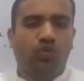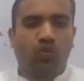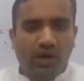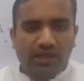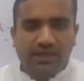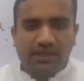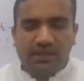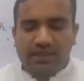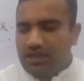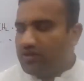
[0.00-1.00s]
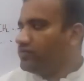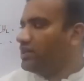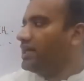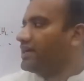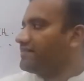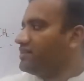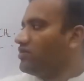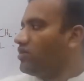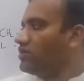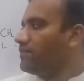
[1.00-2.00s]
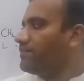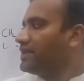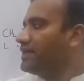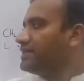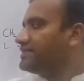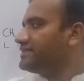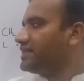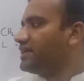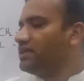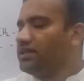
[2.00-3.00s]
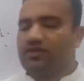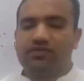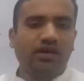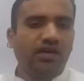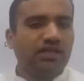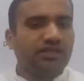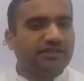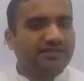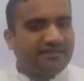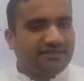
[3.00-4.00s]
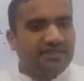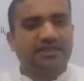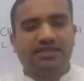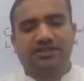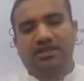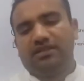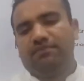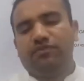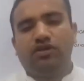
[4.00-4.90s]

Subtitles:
One is the lexicon, second is the CHL,